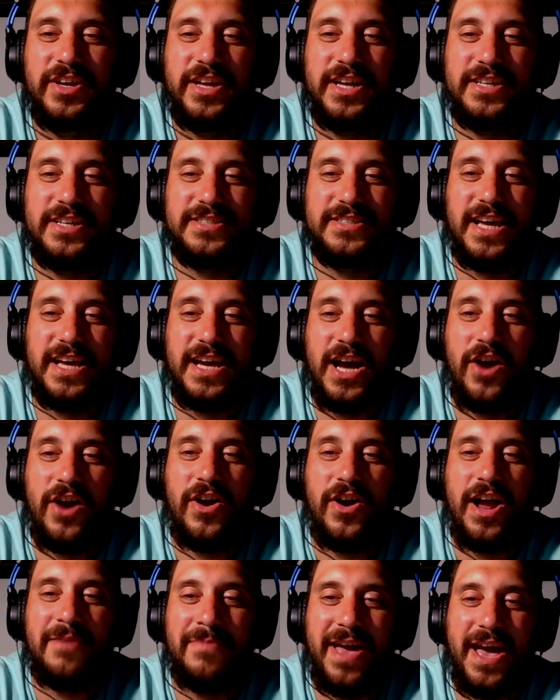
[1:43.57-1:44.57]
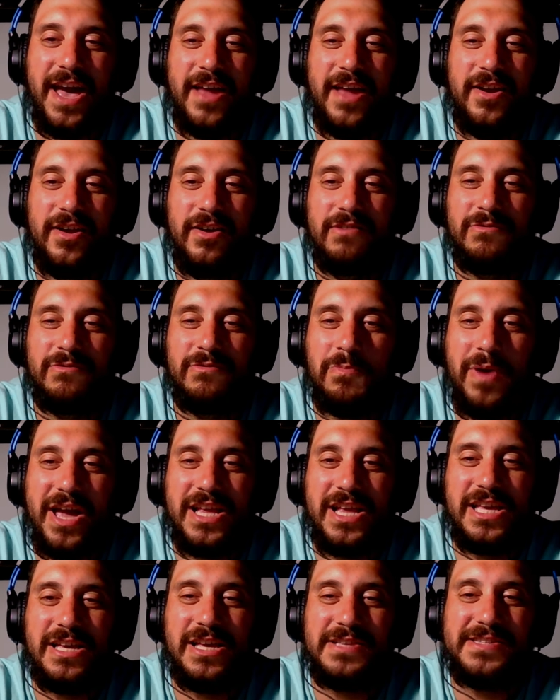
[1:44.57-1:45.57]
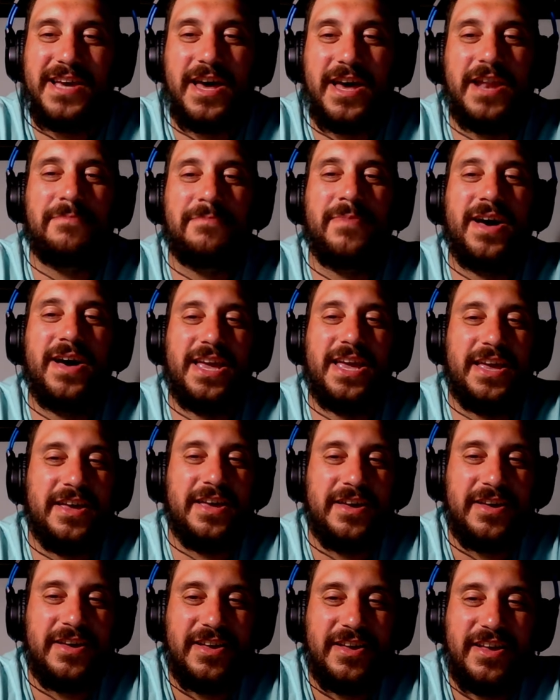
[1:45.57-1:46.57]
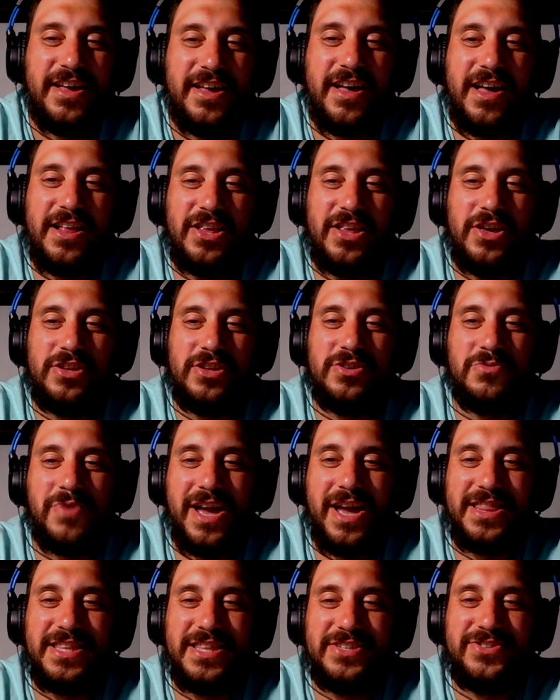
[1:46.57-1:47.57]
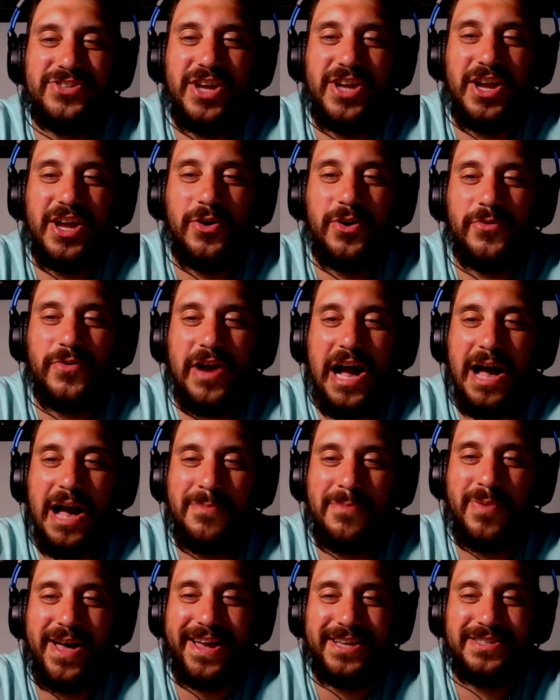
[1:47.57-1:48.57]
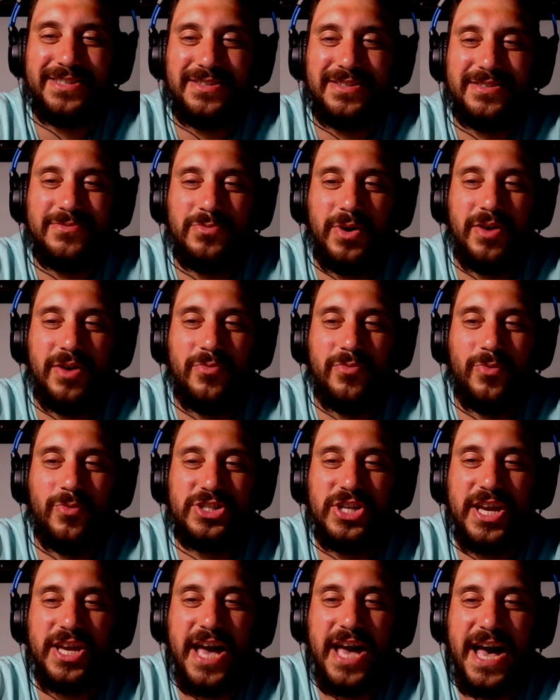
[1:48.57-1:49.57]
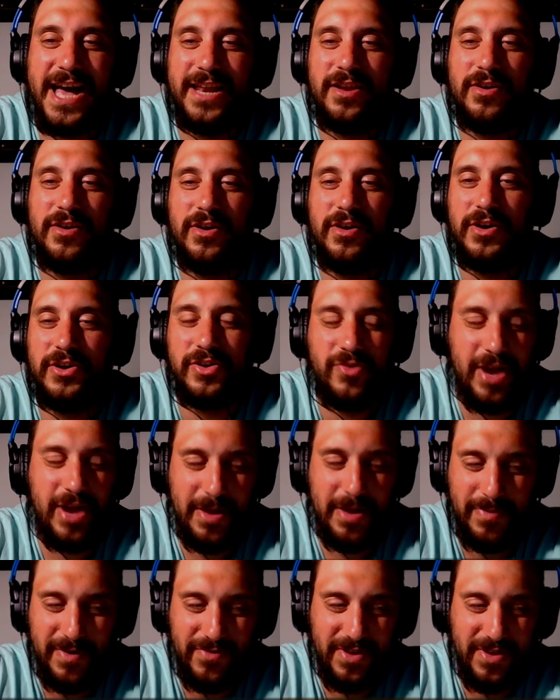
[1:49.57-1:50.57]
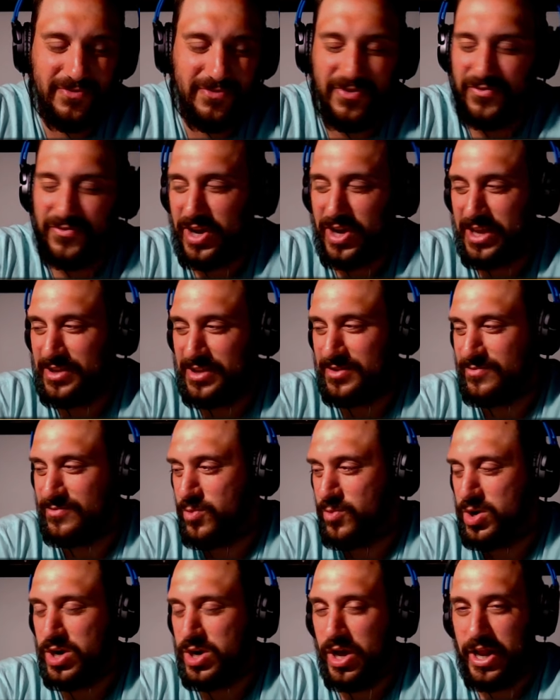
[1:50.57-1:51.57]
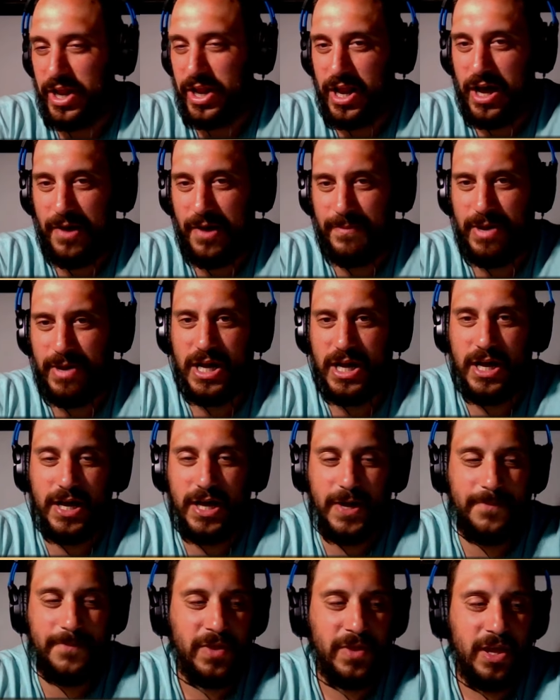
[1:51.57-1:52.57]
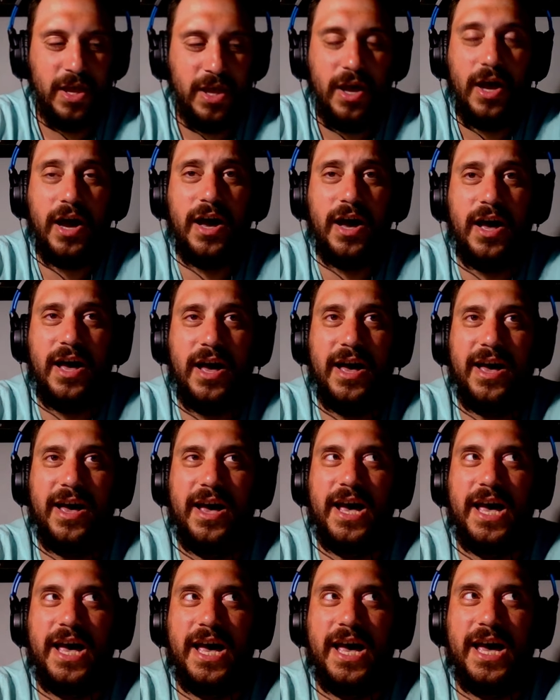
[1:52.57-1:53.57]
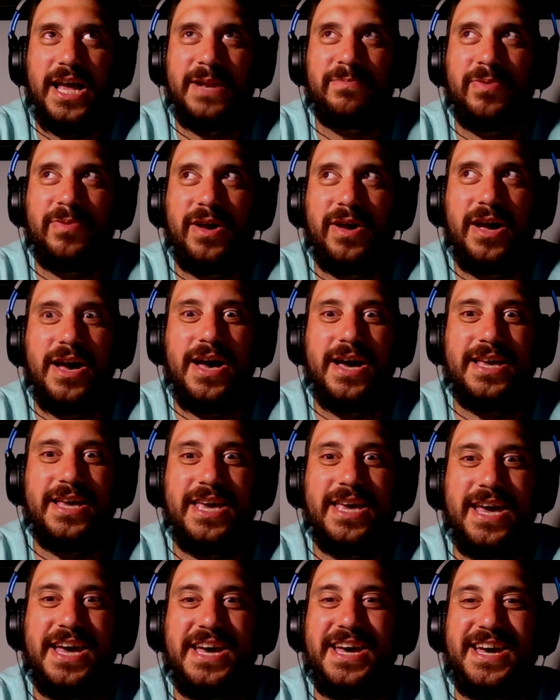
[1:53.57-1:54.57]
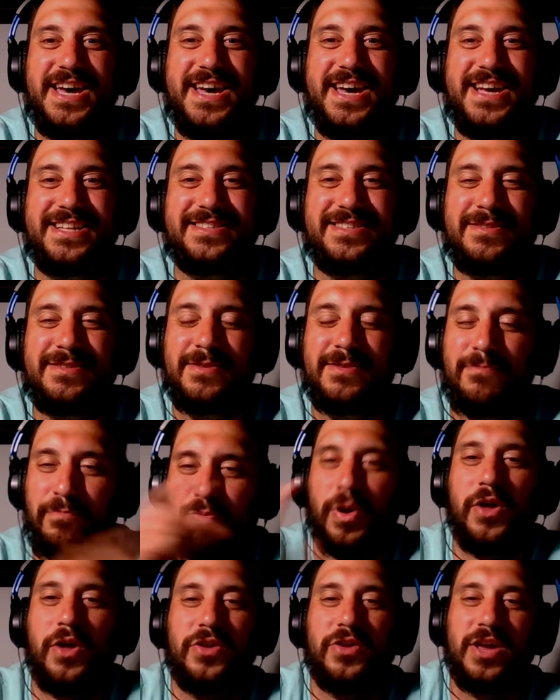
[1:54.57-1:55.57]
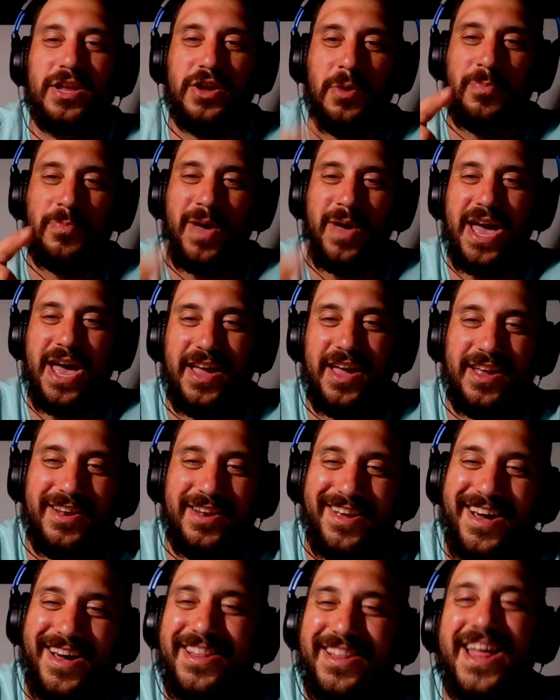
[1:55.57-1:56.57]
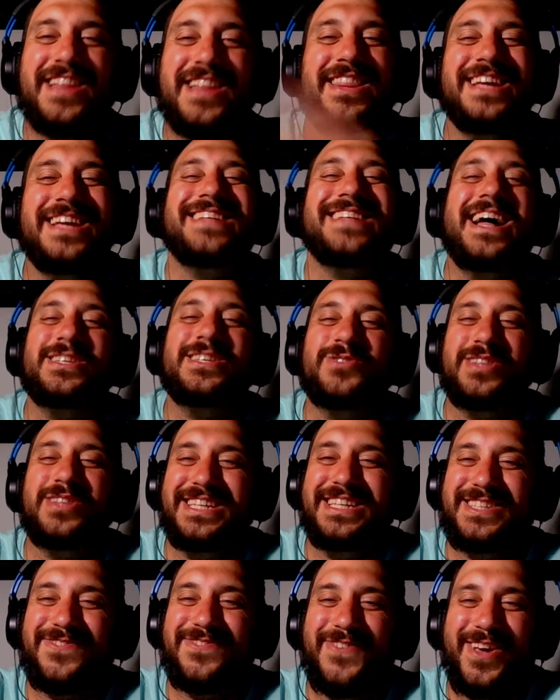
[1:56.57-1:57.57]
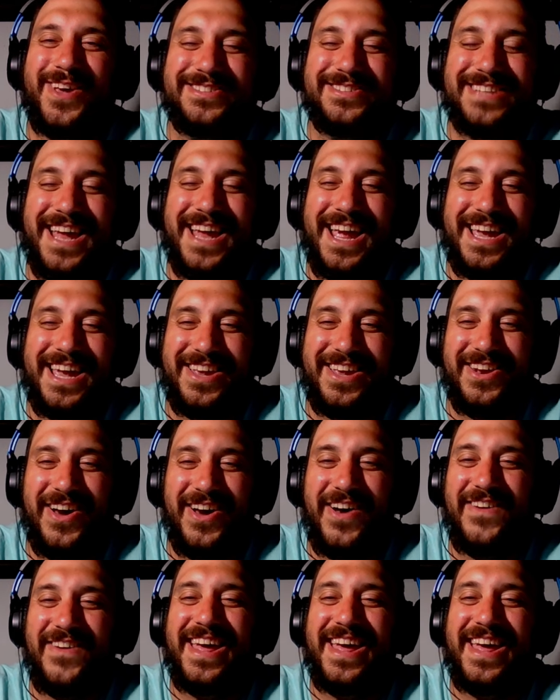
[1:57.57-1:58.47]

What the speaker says: And he's like, all right, man, I'm paying you a ton of money and you to write this jingle for Hot Pockets. What you got? Oh, crap, I forgot to work on it. Hot Pockets? Brilliant, you're paid. Like, this, that's what this feels like, you know?